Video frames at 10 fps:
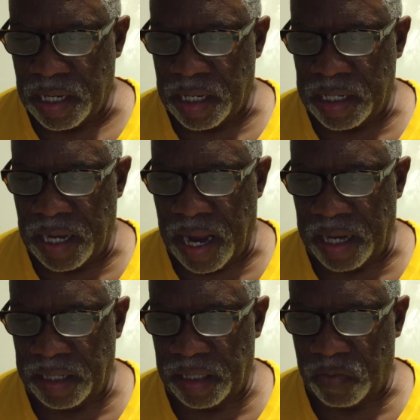and he
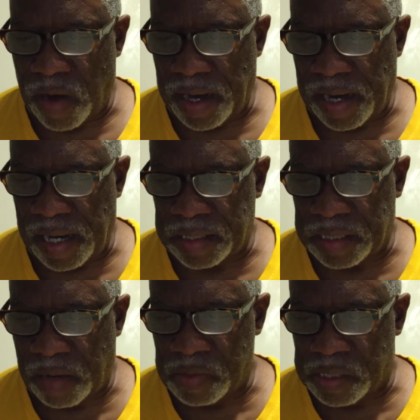had in his right hand
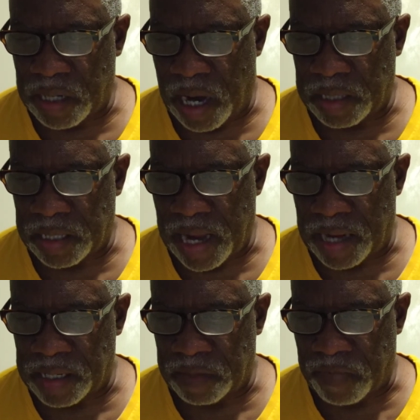seven stars, and
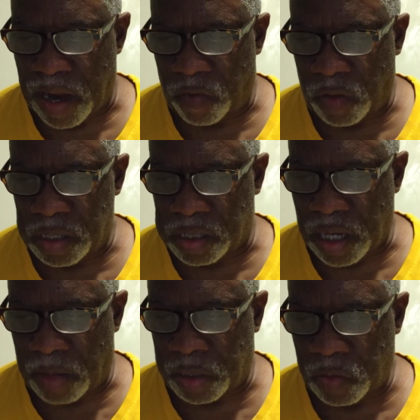out of his mouth with a
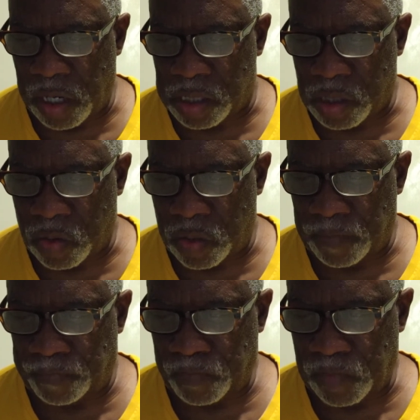sharp two-edged sword.
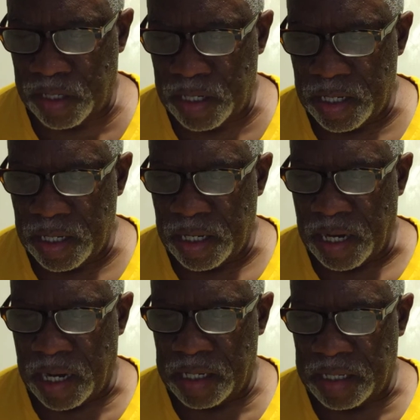
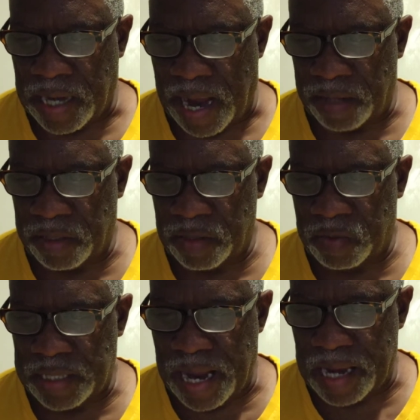And his countenance
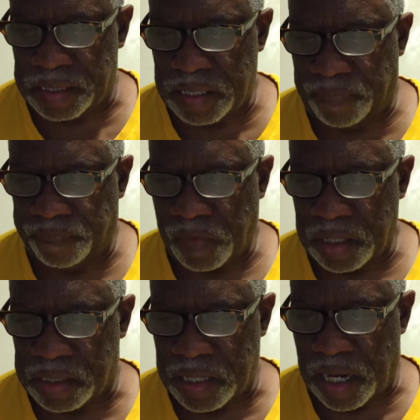was as the
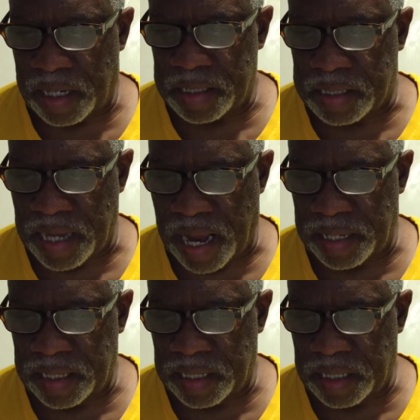sun
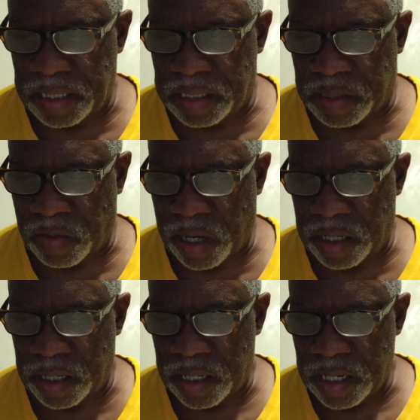shining in his
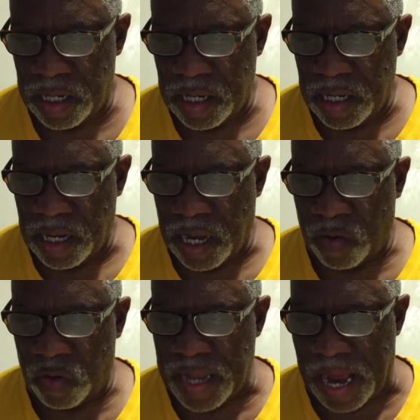strength
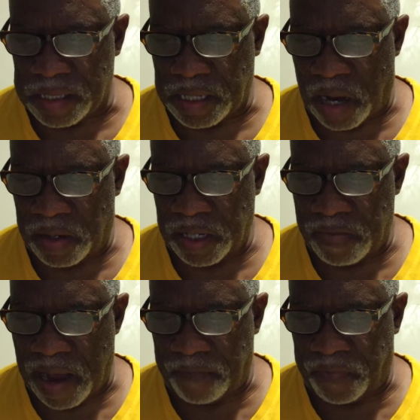and when I saw
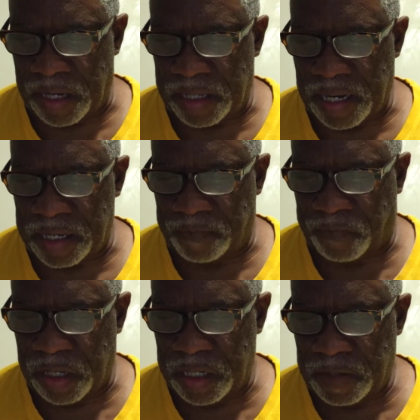him, I fell at his
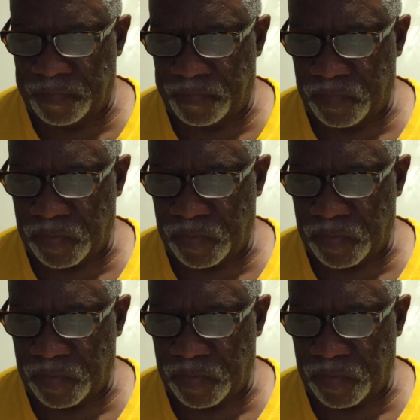feet,